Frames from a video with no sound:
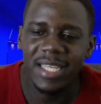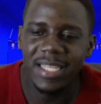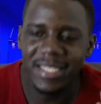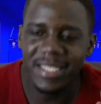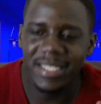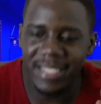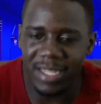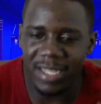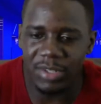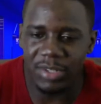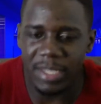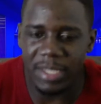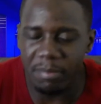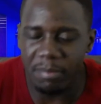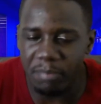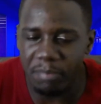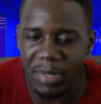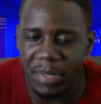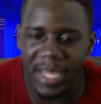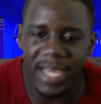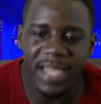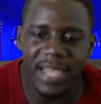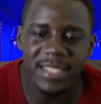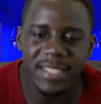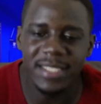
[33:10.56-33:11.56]
Sell some
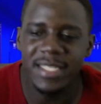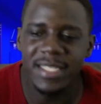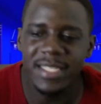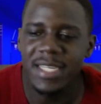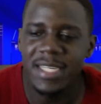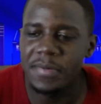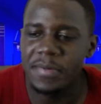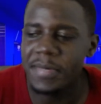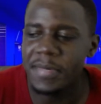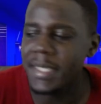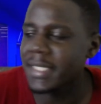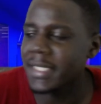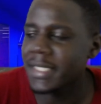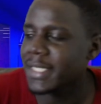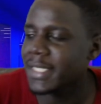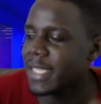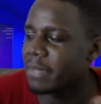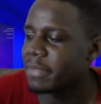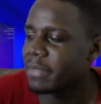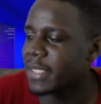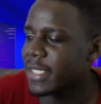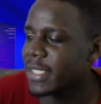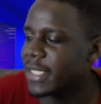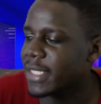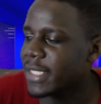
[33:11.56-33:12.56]
players, raise
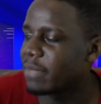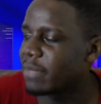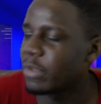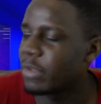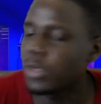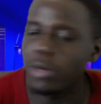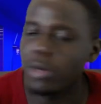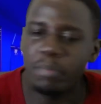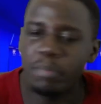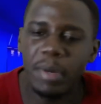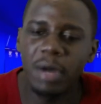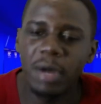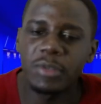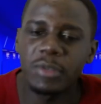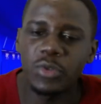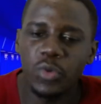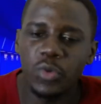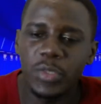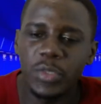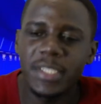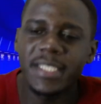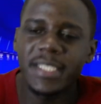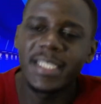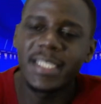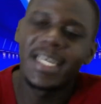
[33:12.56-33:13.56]
some £60 million
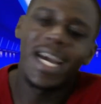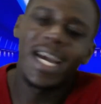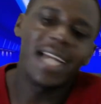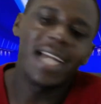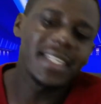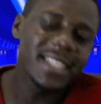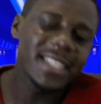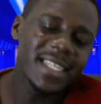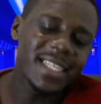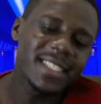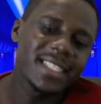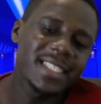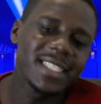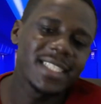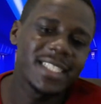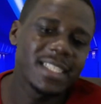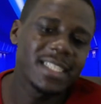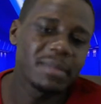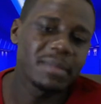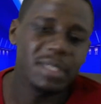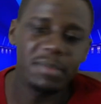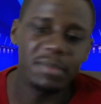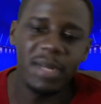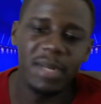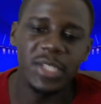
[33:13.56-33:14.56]
quid, and get in
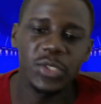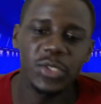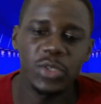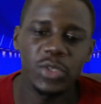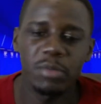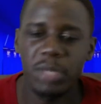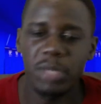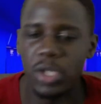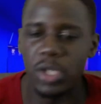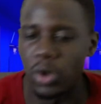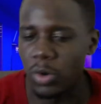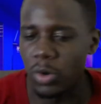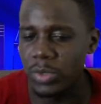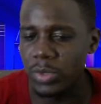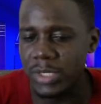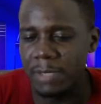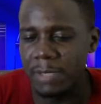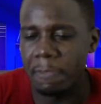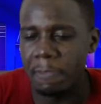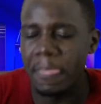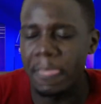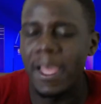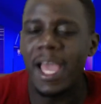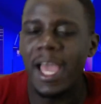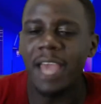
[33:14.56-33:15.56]
James Maddison, because
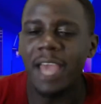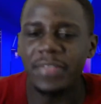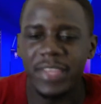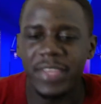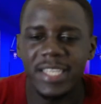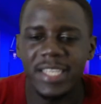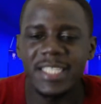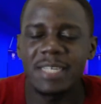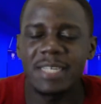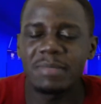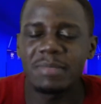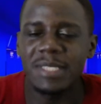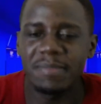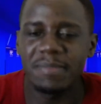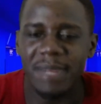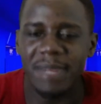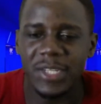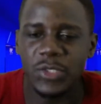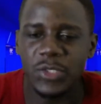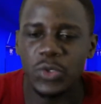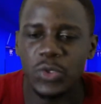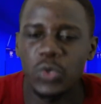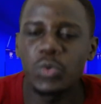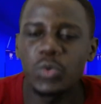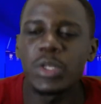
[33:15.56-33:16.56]
I think James
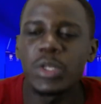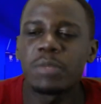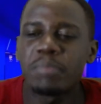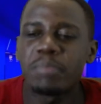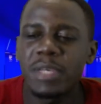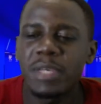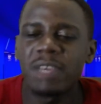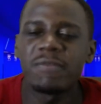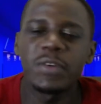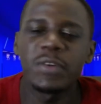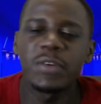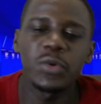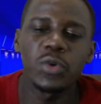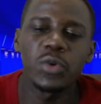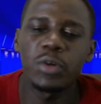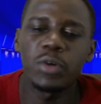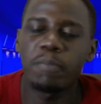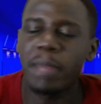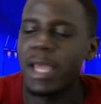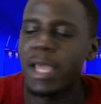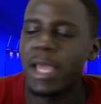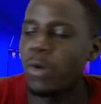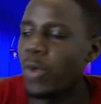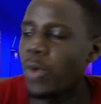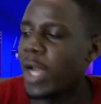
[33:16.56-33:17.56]
Maddison will be a very good player.